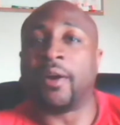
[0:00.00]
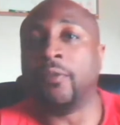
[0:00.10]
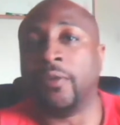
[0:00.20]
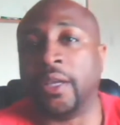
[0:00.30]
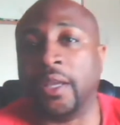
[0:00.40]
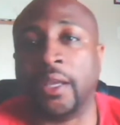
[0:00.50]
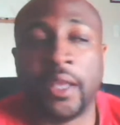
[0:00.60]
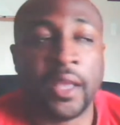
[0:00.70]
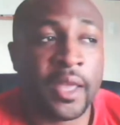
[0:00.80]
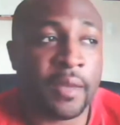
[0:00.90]
over again.
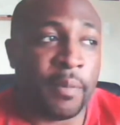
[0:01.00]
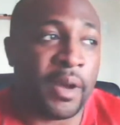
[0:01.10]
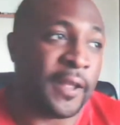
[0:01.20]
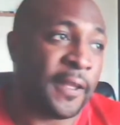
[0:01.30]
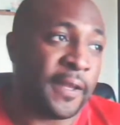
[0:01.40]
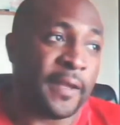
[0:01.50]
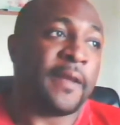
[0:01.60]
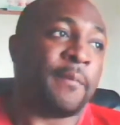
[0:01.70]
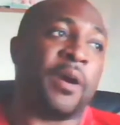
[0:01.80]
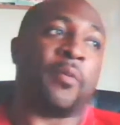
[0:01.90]
But
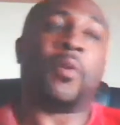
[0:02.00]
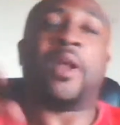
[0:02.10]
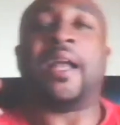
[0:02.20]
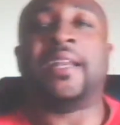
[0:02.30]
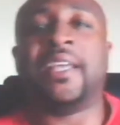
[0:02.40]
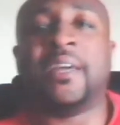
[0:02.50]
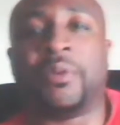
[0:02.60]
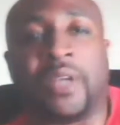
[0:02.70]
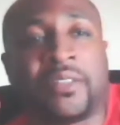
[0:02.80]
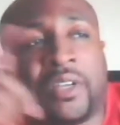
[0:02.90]
what I did was I